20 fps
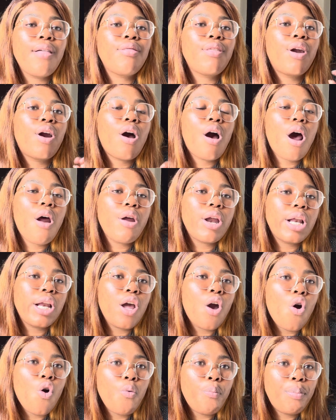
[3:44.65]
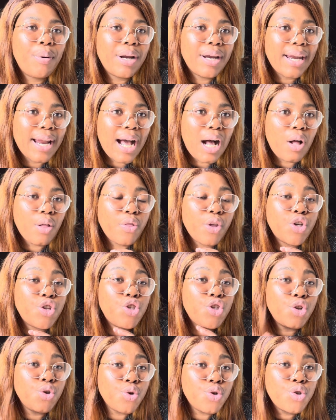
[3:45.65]
that are currently open now
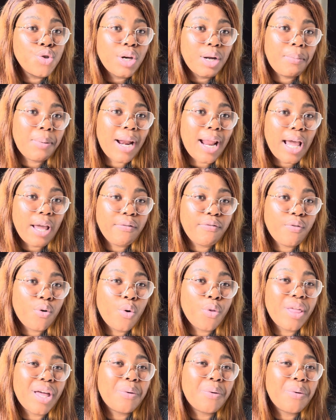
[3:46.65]
that you should apply for,